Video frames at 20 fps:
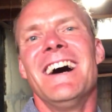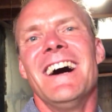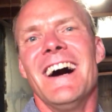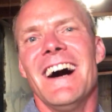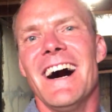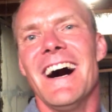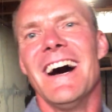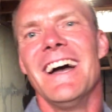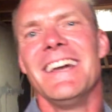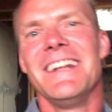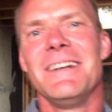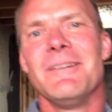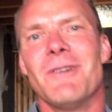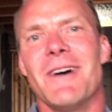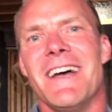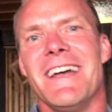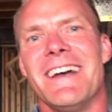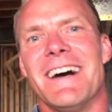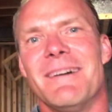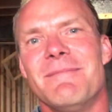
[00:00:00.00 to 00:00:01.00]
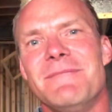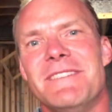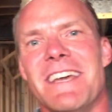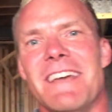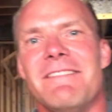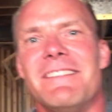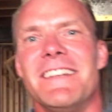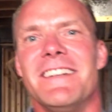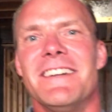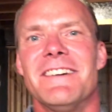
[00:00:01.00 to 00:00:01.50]
Anyway, I'm
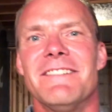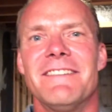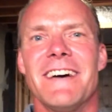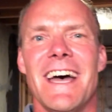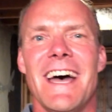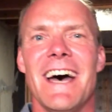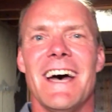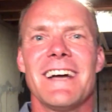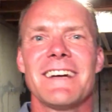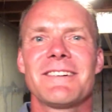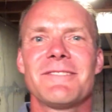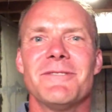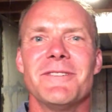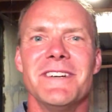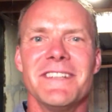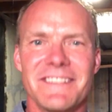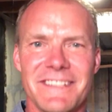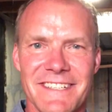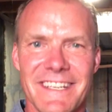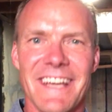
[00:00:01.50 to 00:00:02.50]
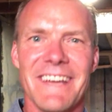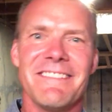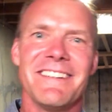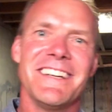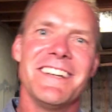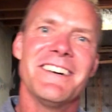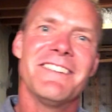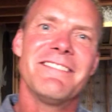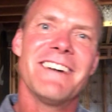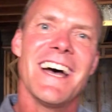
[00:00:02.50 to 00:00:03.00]
David Novak with David
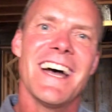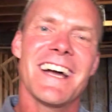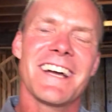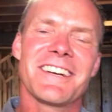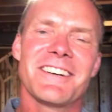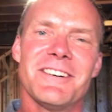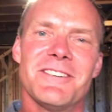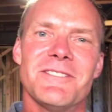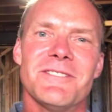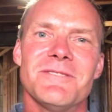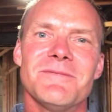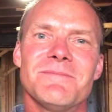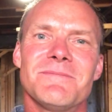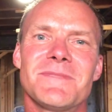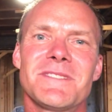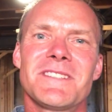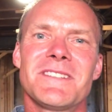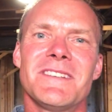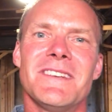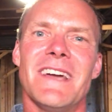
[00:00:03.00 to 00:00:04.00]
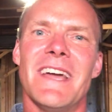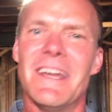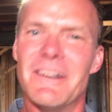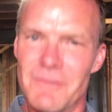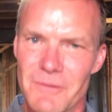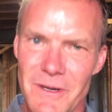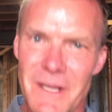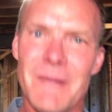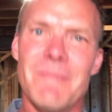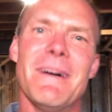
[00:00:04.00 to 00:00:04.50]
Novak Homes and
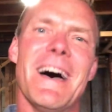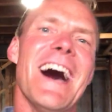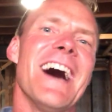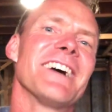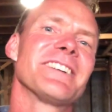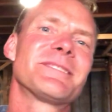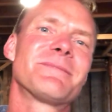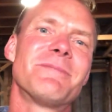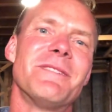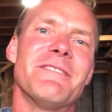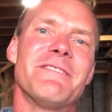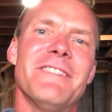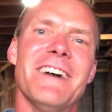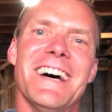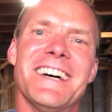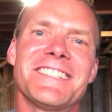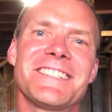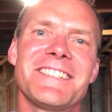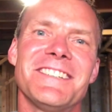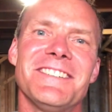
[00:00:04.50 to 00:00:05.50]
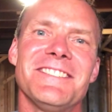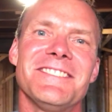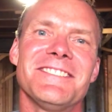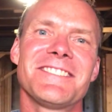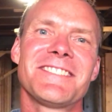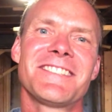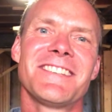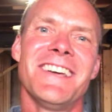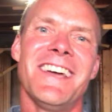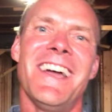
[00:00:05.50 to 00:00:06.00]
REMAX
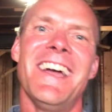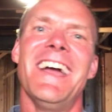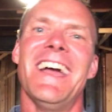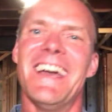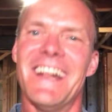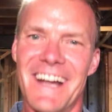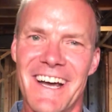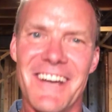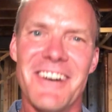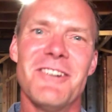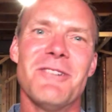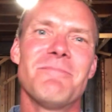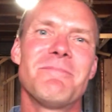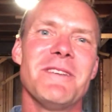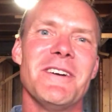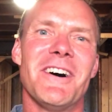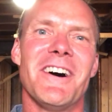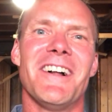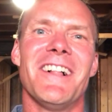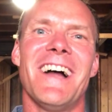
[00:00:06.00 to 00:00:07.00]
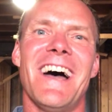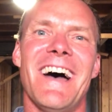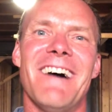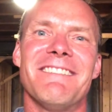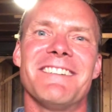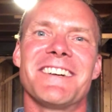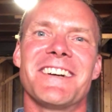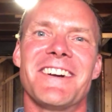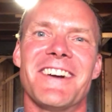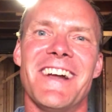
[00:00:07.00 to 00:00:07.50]
Professionals. And I hope you all
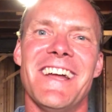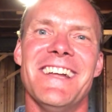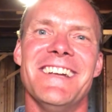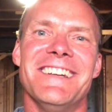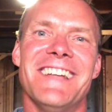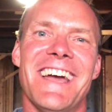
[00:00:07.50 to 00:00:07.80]
have a great